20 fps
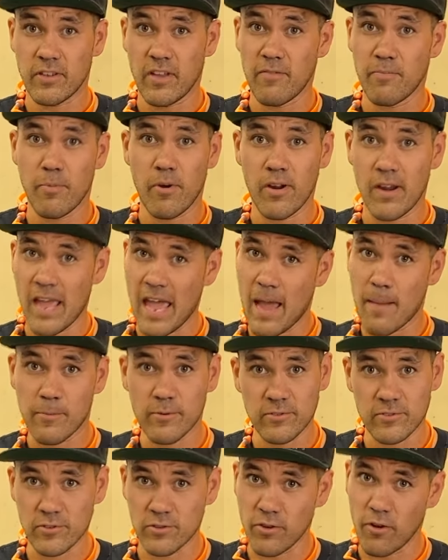I've bought
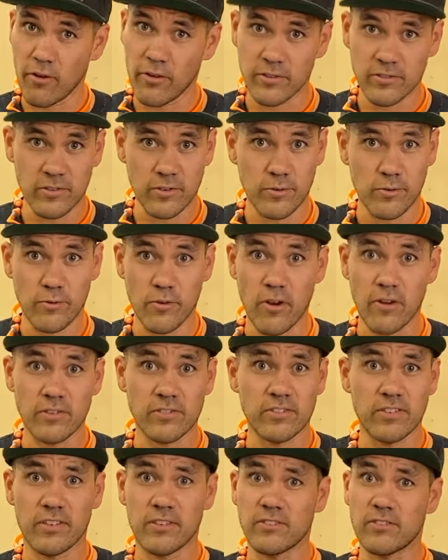hammers and dollies at
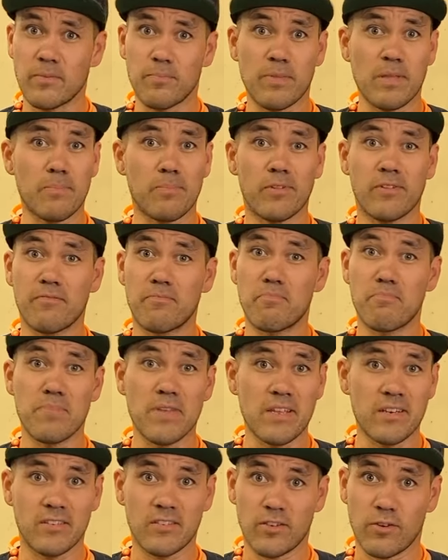garage sales that people have
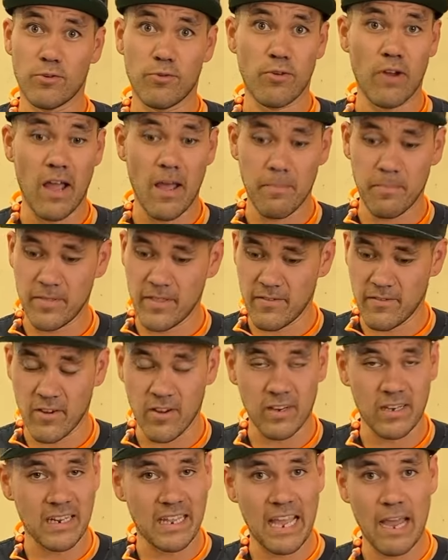beat to crap, and they've
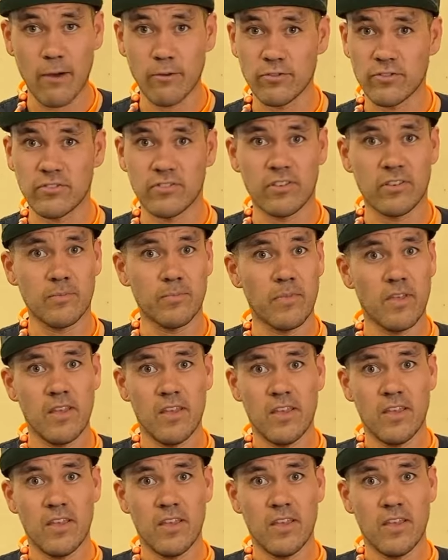got gouges in them.